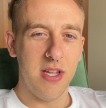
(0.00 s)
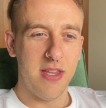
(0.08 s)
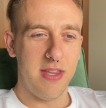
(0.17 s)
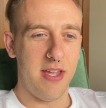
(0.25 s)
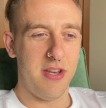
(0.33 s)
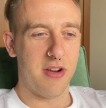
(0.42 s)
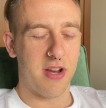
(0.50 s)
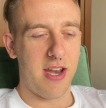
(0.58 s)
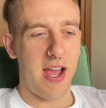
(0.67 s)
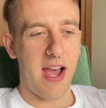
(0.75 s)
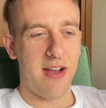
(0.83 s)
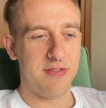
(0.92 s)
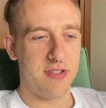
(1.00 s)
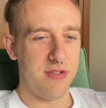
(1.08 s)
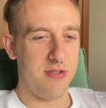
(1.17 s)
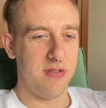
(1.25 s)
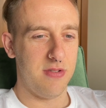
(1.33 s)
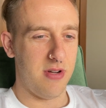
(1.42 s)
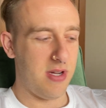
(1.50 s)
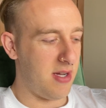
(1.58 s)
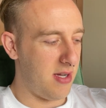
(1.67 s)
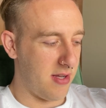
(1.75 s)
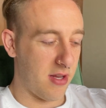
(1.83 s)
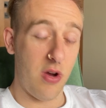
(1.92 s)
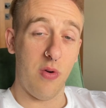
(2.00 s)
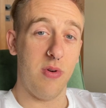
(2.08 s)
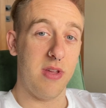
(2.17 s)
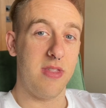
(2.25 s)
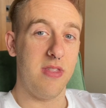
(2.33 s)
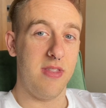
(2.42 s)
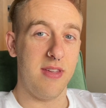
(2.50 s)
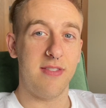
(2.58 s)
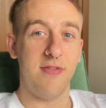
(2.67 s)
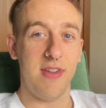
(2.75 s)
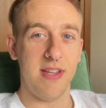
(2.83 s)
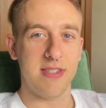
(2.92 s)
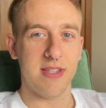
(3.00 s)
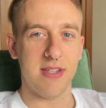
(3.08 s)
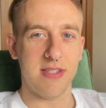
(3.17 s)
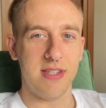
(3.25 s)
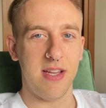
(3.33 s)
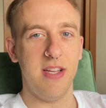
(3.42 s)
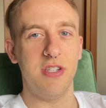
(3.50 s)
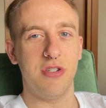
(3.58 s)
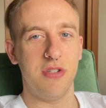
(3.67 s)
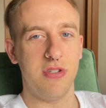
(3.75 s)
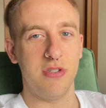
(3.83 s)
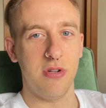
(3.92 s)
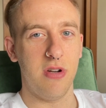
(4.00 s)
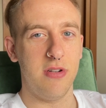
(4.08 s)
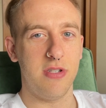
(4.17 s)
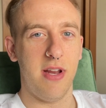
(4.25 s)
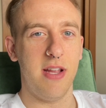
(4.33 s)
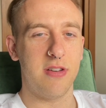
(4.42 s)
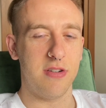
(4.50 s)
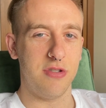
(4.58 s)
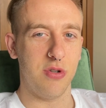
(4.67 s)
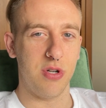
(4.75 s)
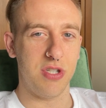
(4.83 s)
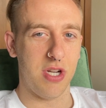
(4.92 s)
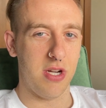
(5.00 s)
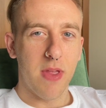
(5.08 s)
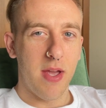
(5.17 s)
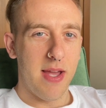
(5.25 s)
then you're gonna have to go with this visa to enter Georgia.